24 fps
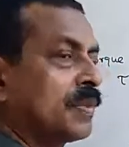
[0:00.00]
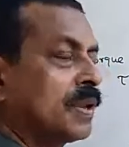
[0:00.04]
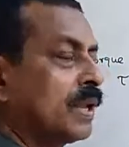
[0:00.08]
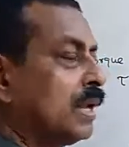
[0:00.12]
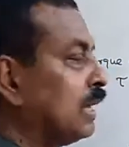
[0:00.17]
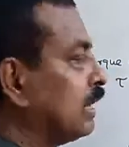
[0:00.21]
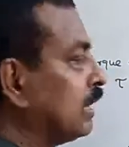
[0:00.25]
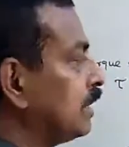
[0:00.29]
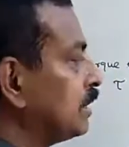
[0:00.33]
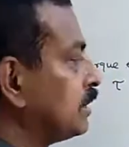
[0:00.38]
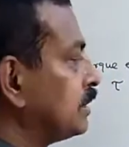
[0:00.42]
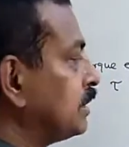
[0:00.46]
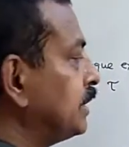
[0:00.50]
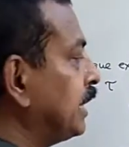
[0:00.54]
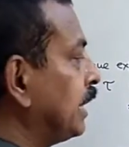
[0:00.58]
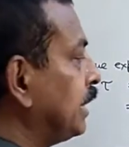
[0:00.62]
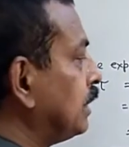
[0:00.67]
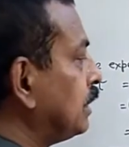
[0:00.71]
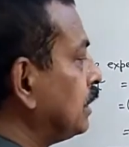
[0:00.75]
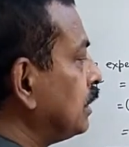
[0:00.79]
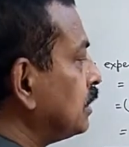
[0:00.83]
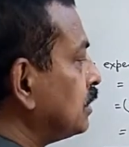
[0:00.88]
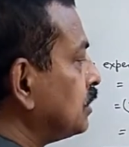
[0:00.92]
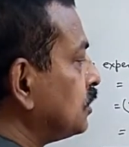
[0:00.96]
then
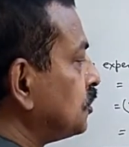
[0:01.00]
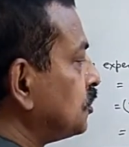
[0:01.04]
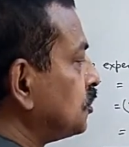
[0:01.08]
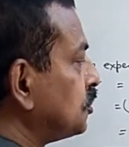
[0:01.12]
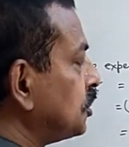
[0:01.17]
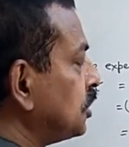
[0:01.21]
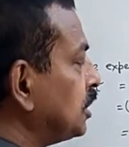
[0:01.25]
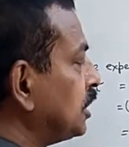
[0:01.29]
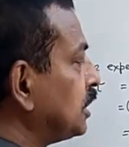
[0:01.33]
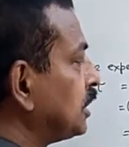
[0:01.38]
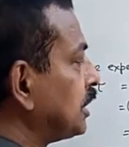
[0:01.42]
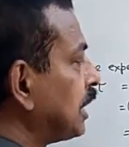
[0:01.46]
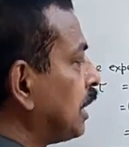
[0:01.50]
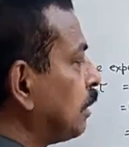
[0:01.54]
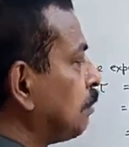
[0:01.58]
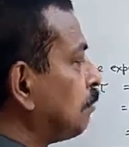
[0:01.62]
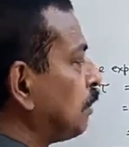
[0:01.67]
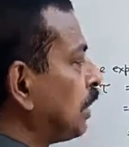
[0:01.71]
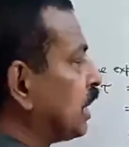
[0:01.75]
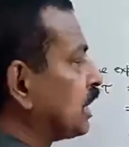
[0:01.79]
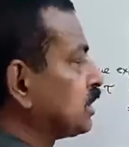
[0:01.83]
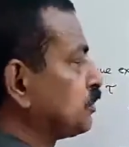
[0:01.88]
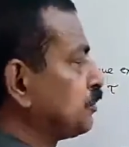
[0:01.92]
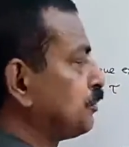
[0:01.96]
theta plus
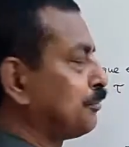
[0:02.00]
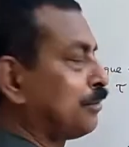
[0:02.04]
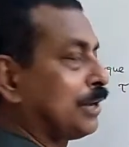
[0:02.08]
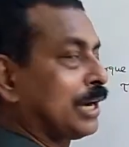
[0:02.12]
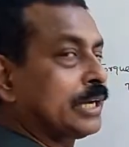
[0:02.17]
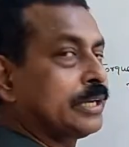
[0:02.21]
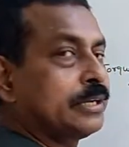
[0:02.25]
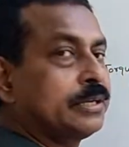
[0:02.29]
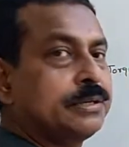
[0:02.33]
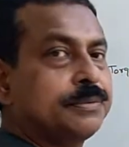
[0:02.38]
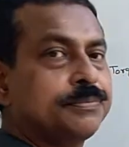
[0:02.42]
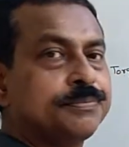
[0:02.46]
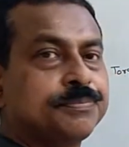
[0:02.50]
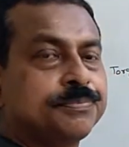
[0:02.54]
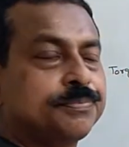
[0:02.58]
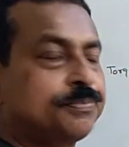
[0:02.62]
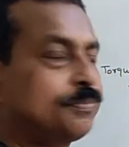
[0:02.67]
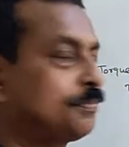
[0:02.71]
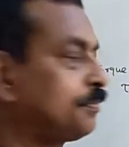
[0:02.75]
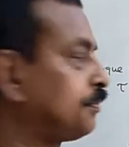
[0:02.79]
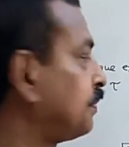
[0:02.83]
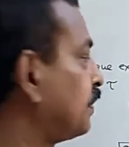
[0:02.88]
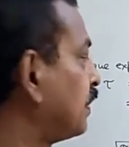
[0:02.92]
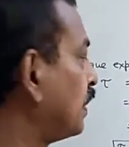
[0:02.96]
phi,
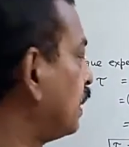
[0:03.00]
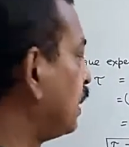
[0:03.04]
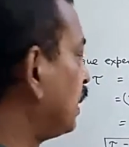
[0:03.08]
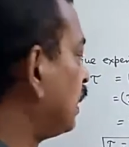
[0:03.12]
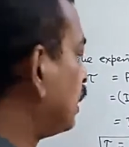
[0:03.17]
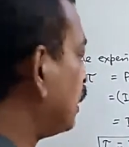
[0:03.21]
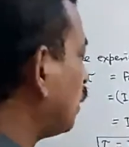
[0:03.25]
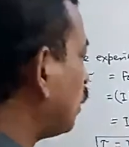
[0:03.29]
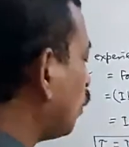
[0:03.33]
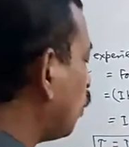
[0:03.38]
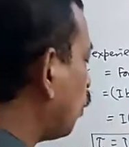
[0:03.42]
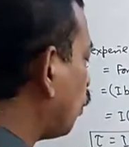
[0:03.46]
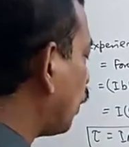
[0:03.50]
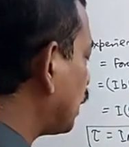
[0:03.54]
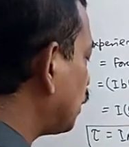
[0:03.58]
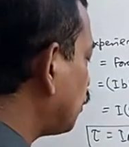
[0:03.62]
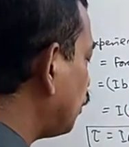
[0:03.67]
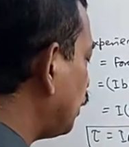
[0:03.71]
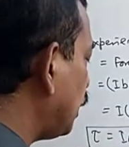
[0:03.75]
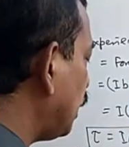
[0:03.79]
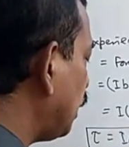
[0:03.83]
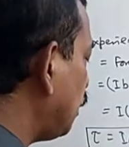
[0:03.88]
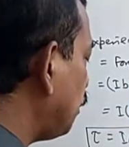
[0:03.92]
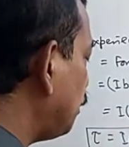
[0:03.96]
what will it
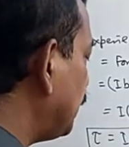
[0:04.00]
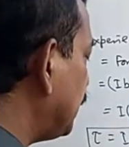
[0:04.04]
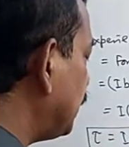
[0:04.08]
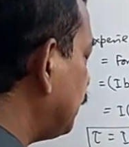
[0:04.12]
be?